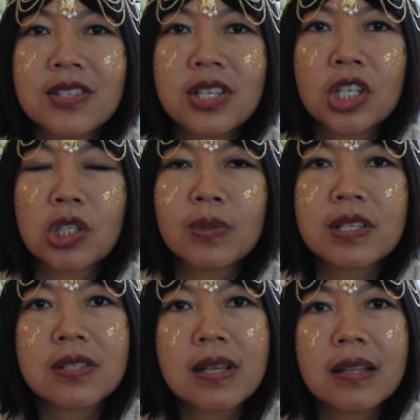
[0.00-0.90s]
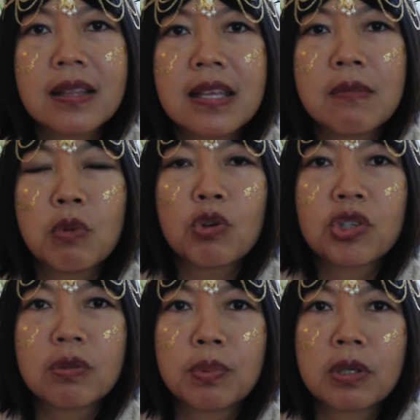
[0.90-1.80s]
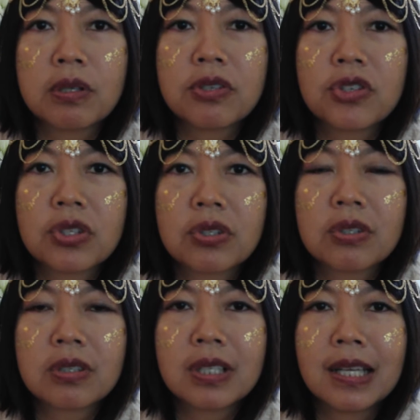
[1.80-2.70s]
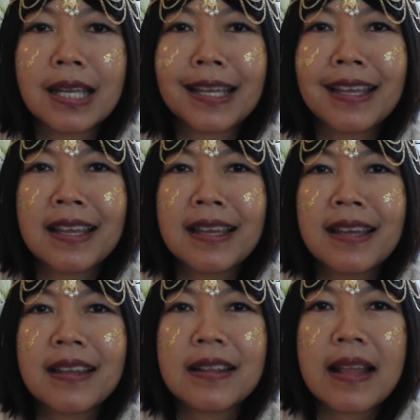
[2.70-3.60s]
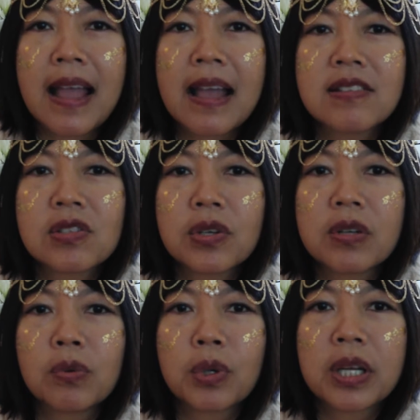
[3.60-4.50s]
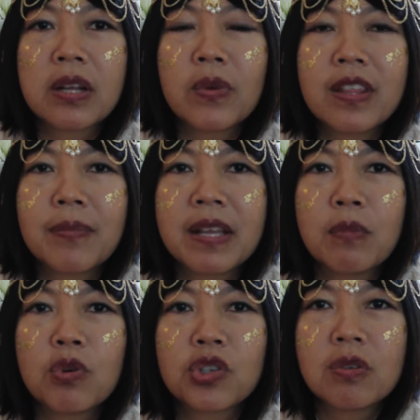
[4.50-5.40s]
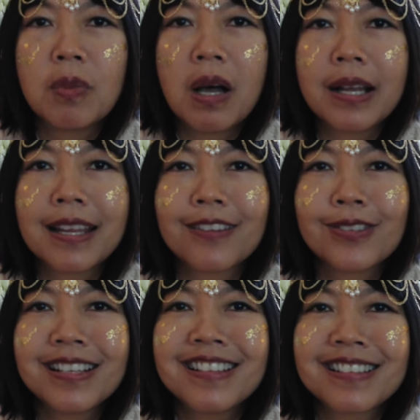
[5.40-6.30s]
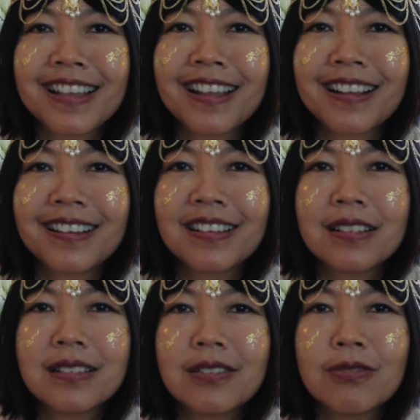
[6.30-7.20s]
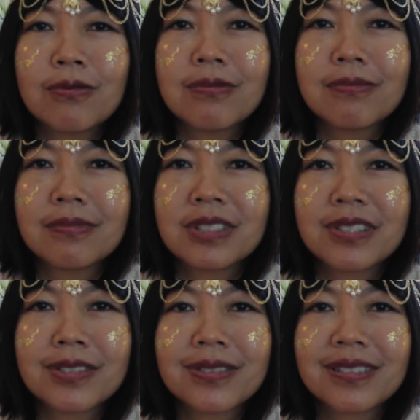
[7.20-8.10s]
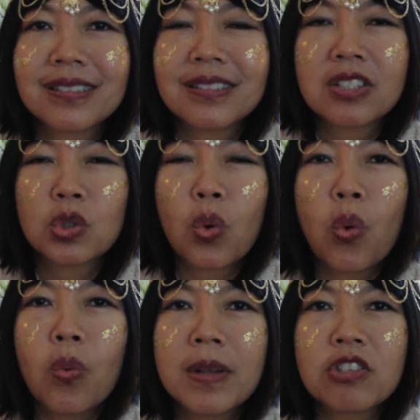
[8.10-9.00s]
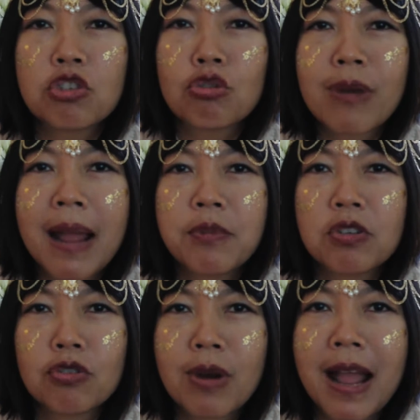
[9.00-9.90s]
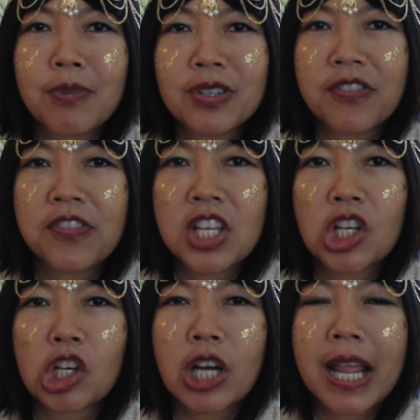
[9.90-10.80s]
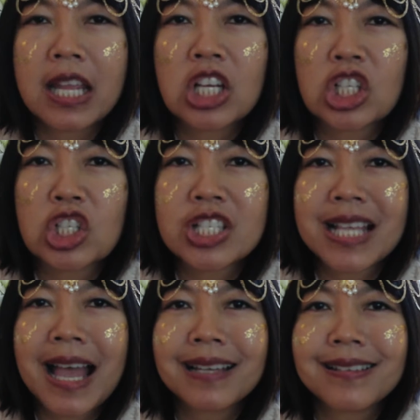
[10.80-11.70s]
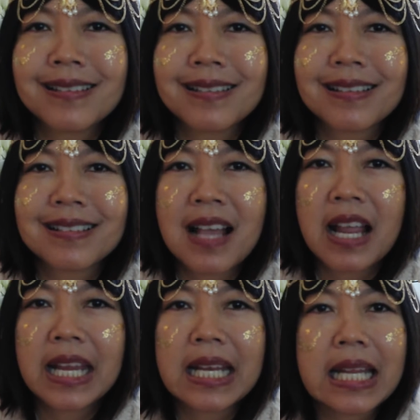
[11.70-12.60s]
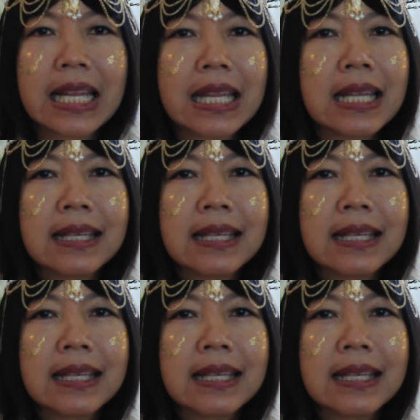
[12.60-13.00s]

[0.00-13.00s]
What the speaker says: year was the emotional purge, okay? And that started working within my emotional body, releasing just so much trapped fear, anger, sadness, anxiety.